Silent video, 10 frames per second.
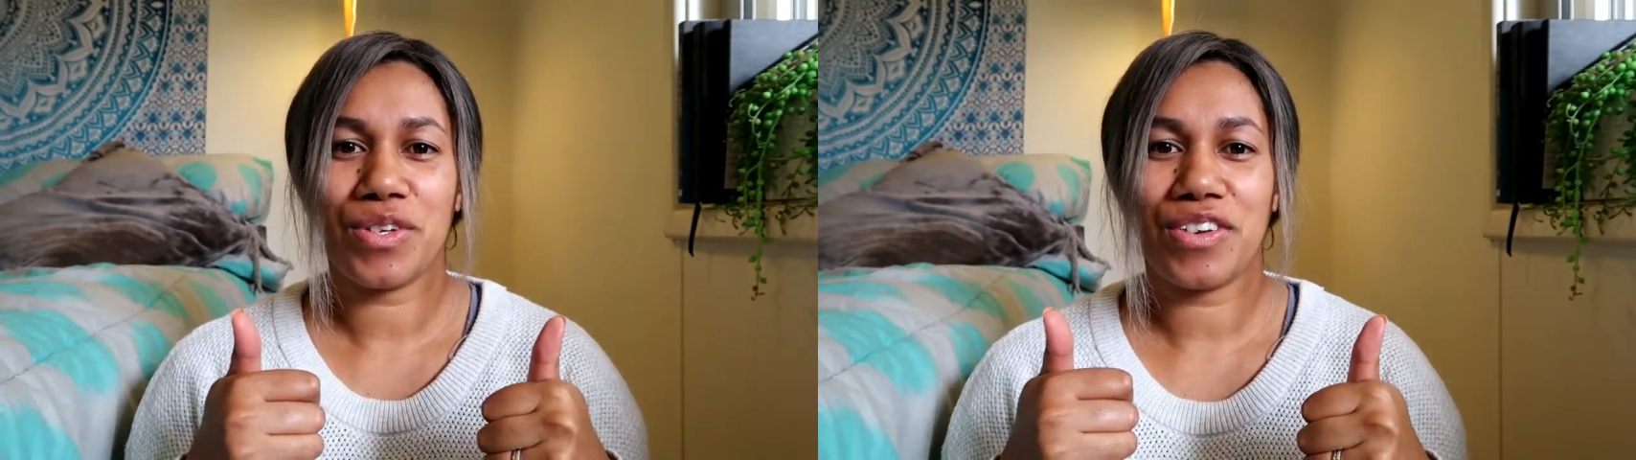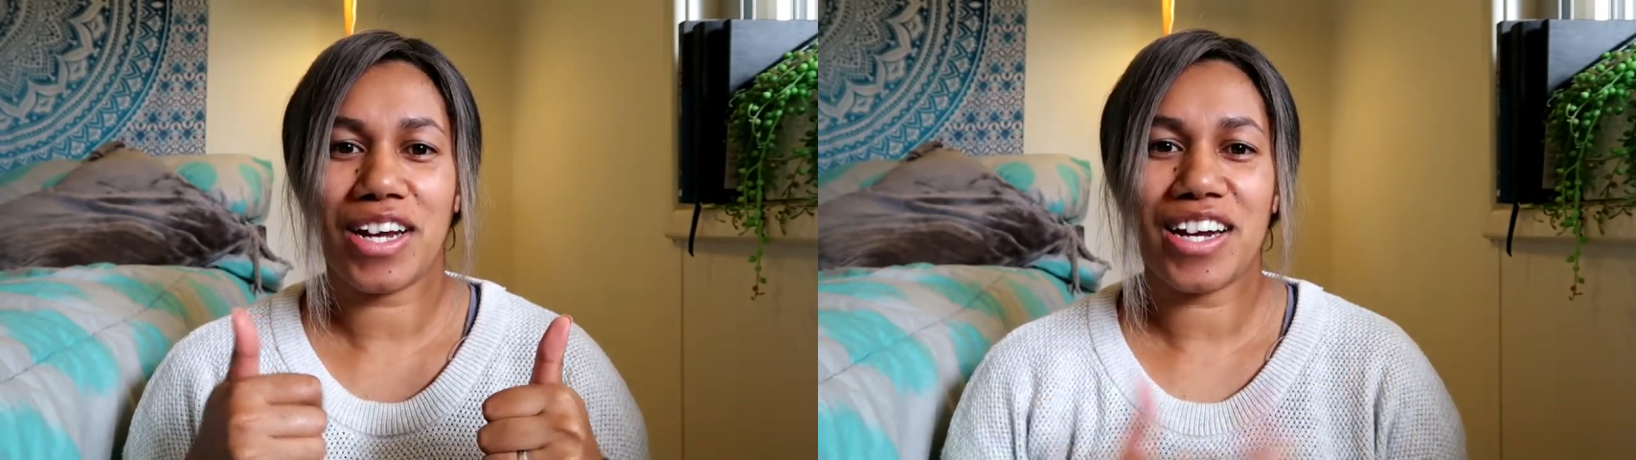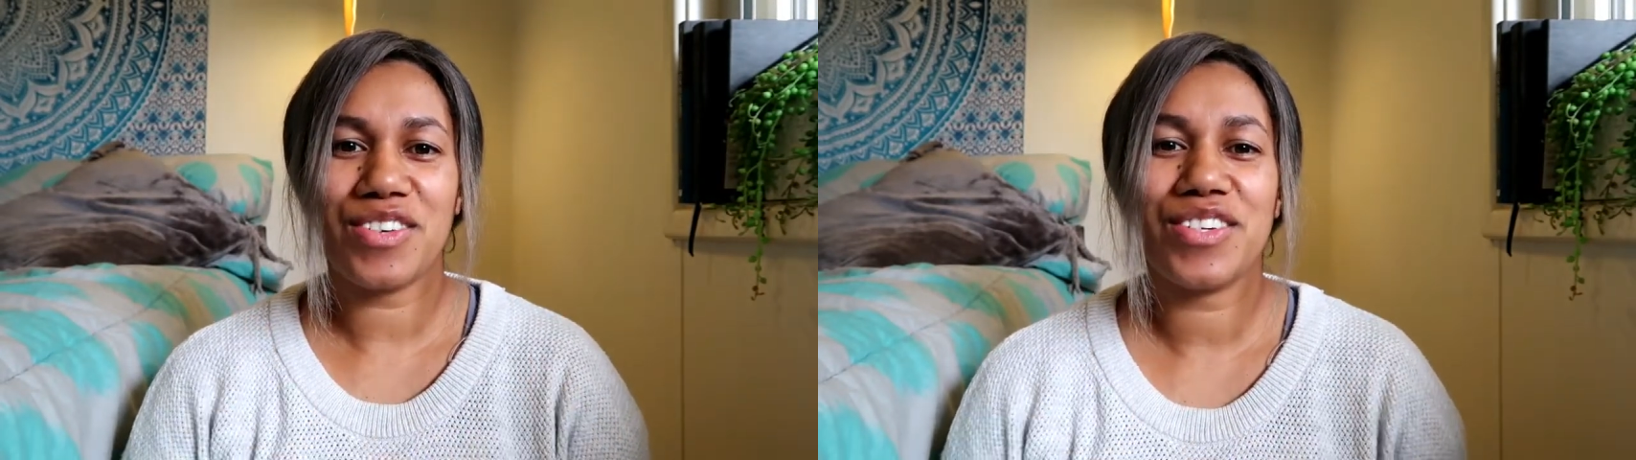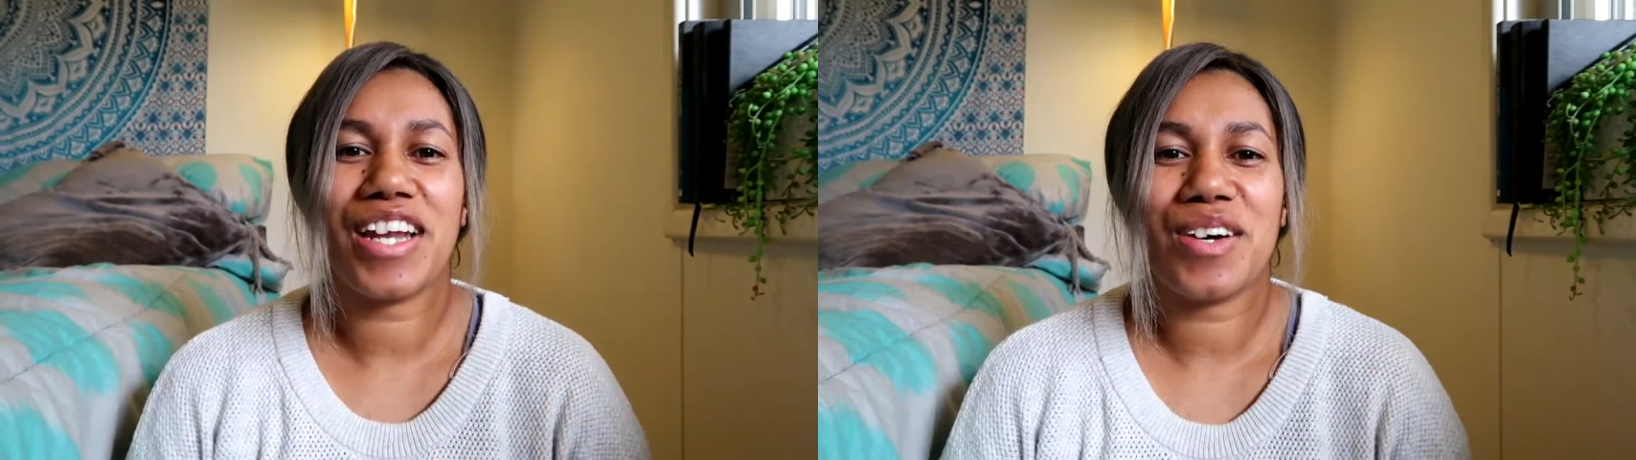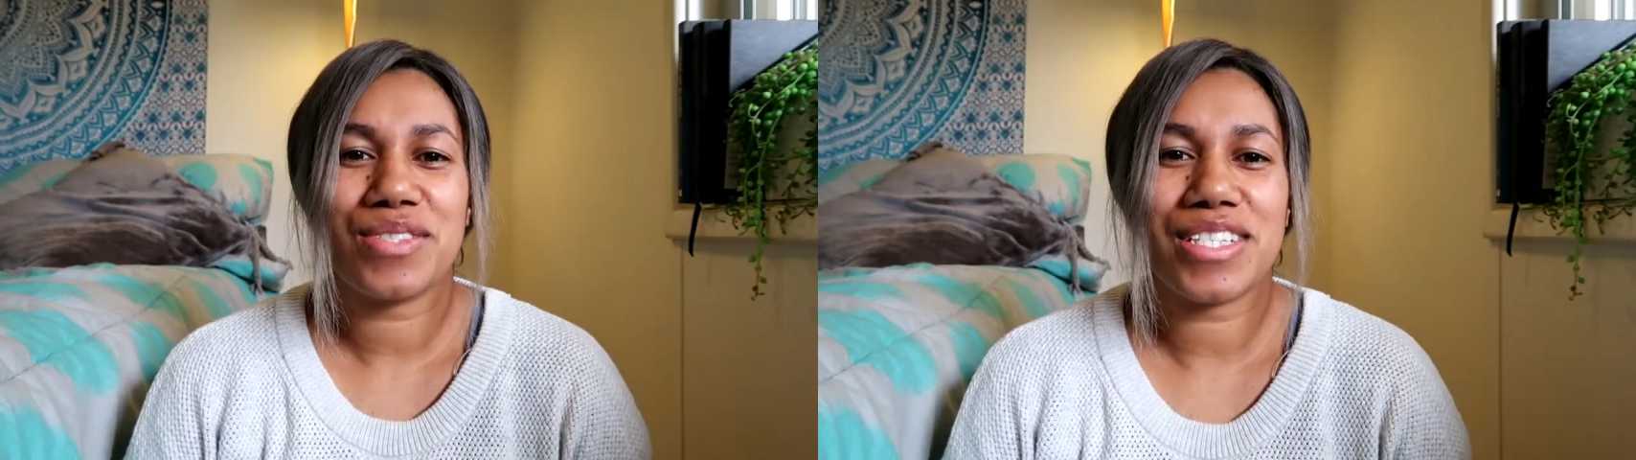You're an adult, and
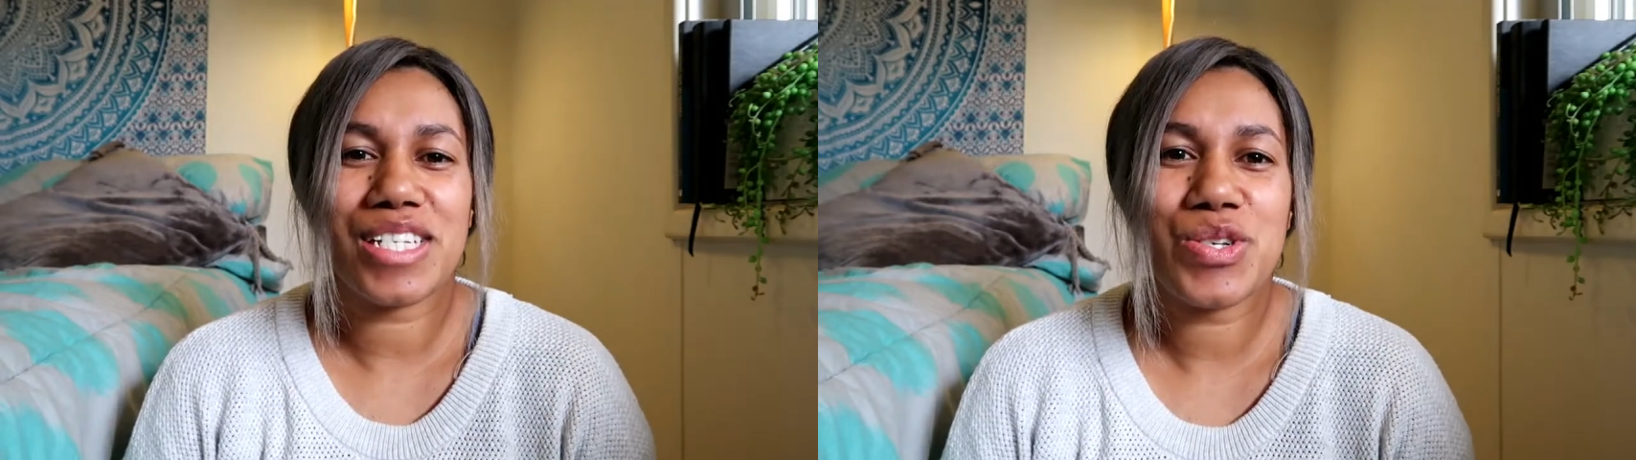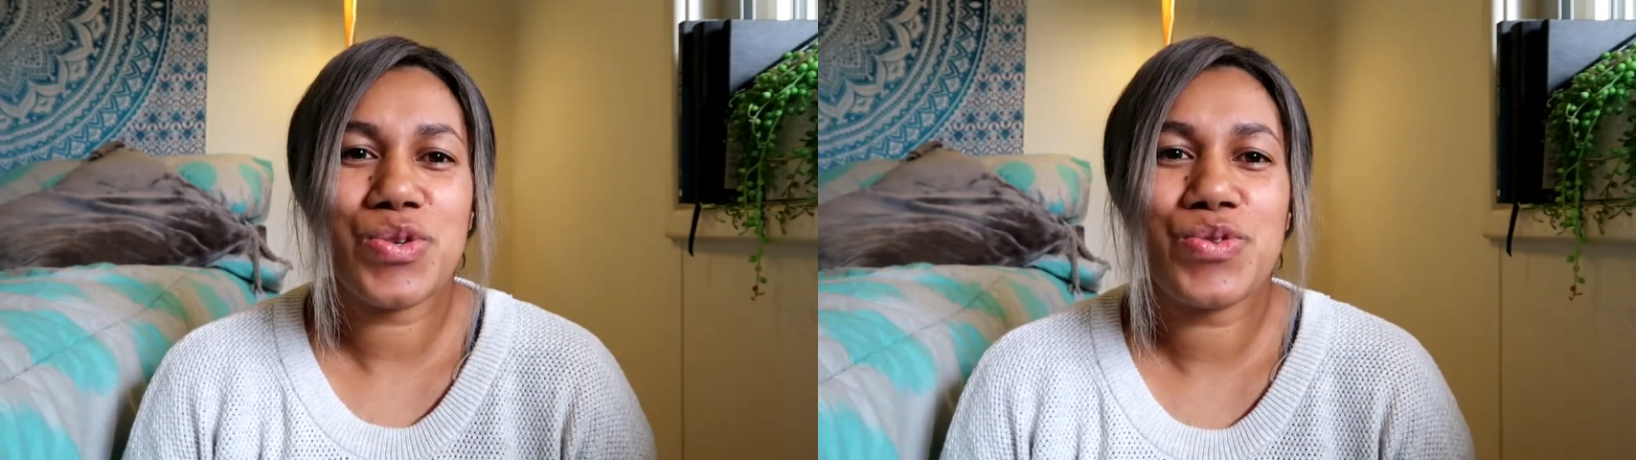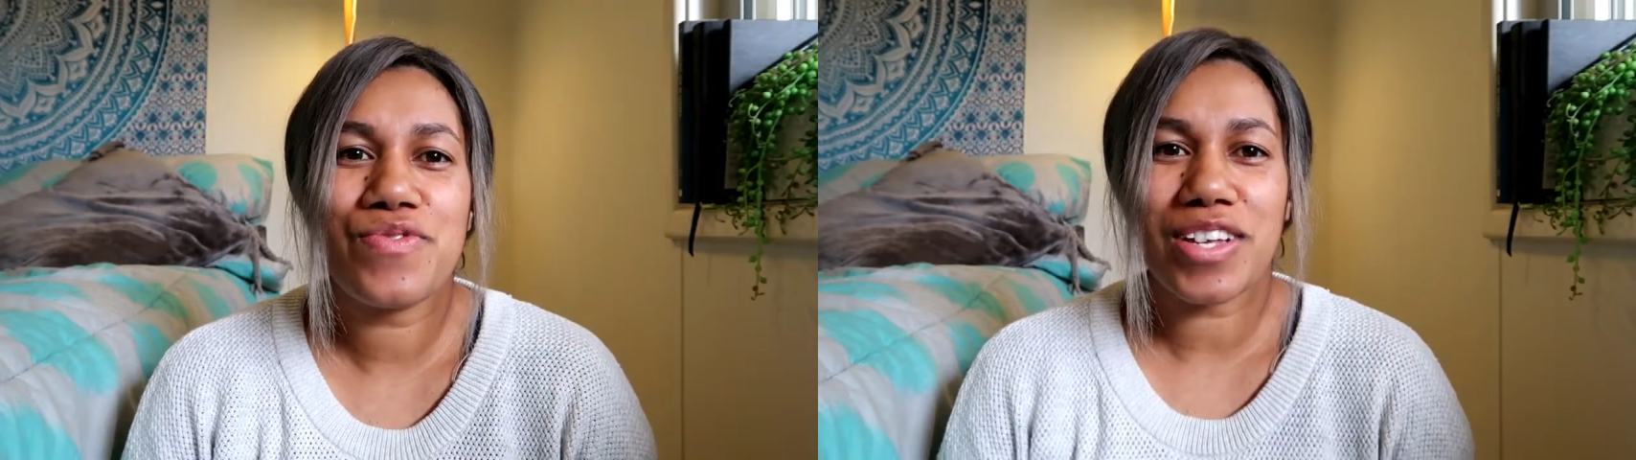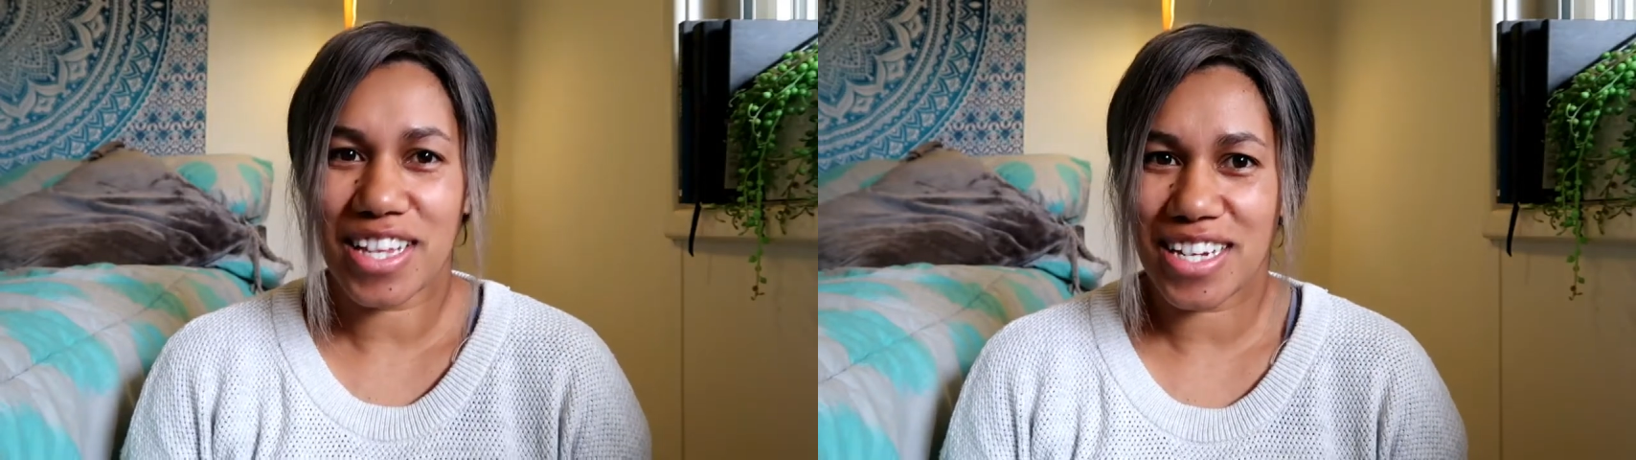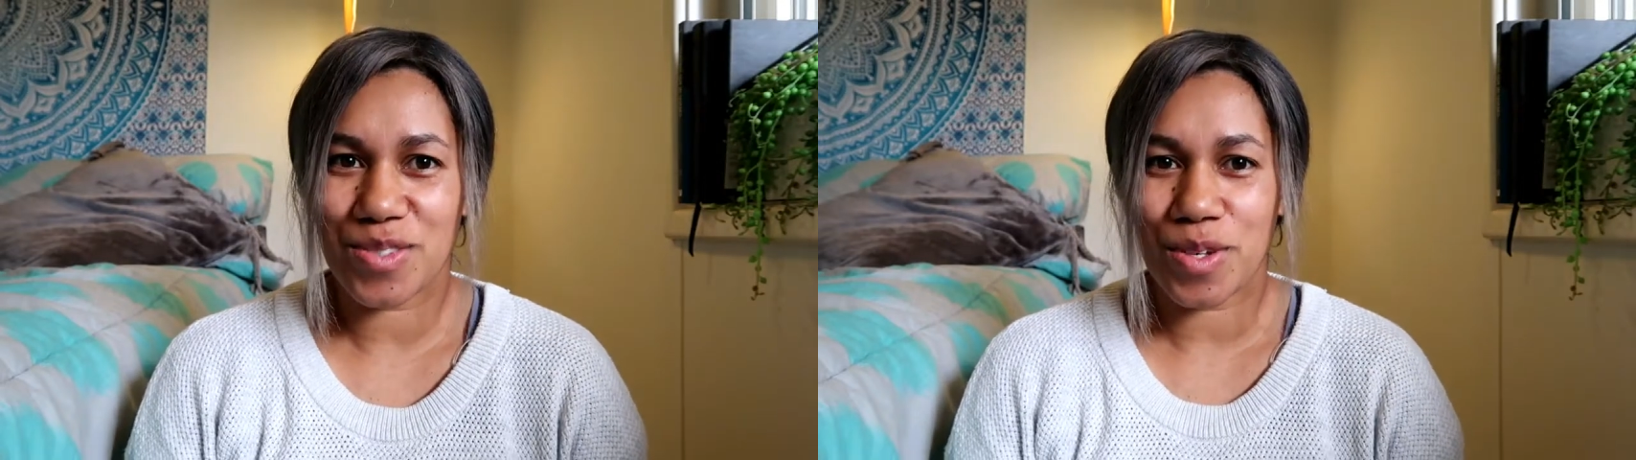I'll see you in the
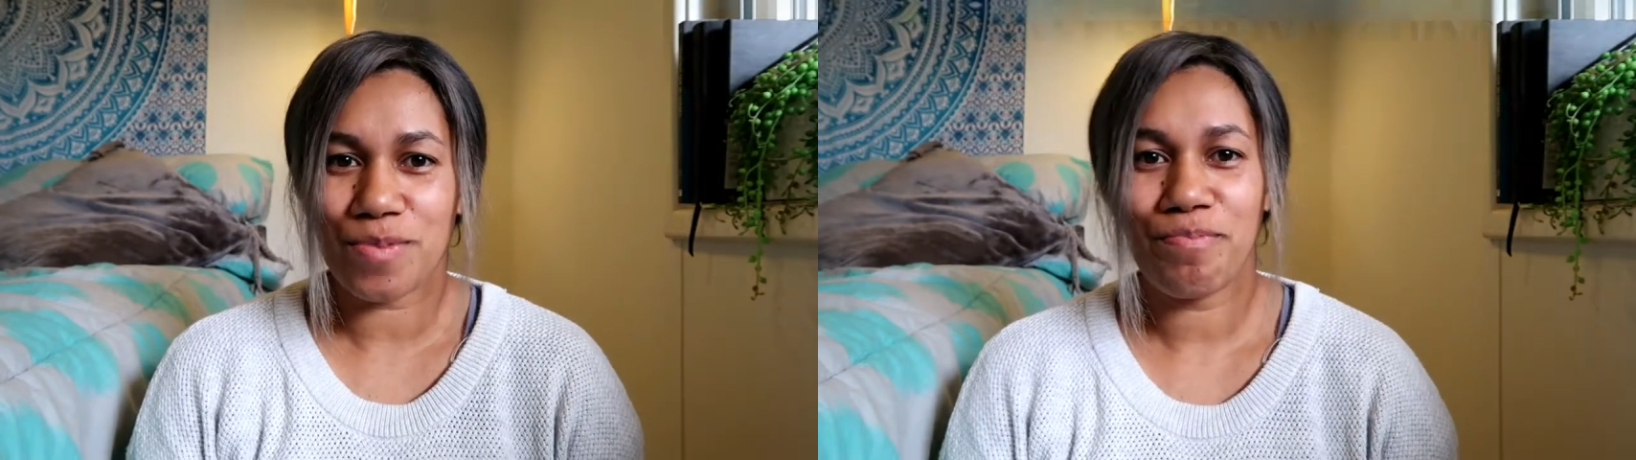next one.